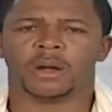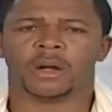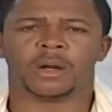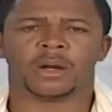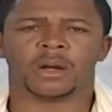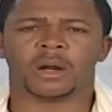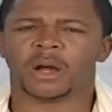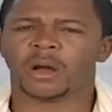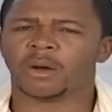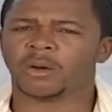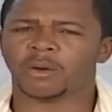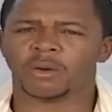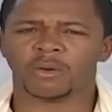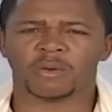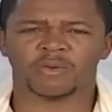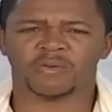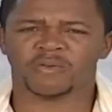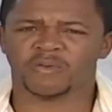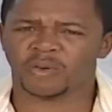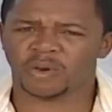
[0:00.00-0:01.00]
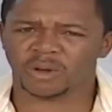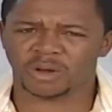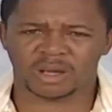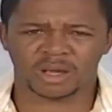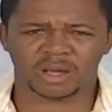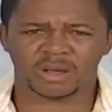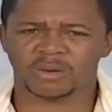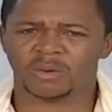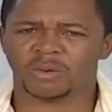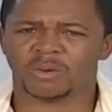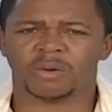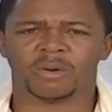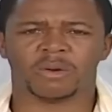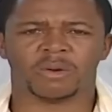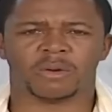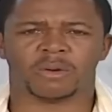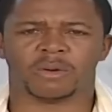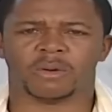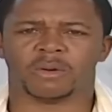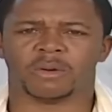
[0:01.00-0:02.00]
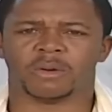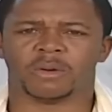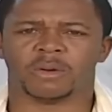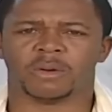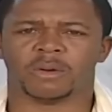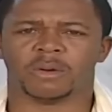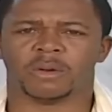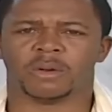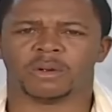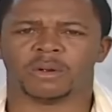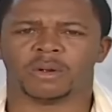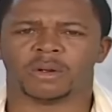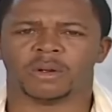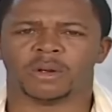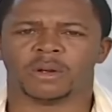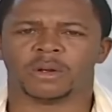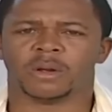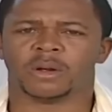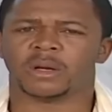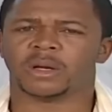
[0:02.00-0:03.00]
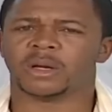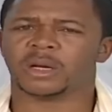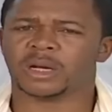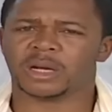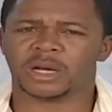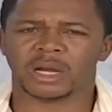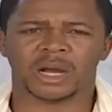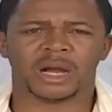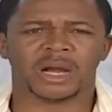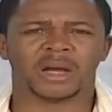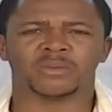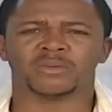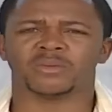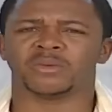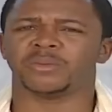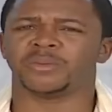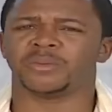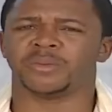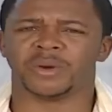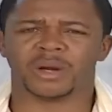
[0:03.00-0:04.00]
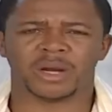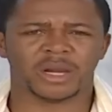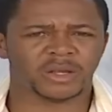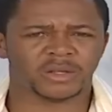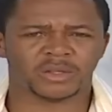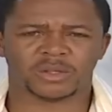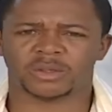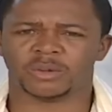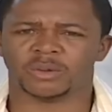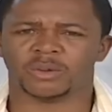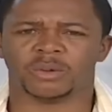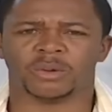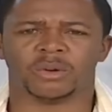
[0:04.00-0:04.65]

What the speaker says: I'm not gonna forget you all. God bless you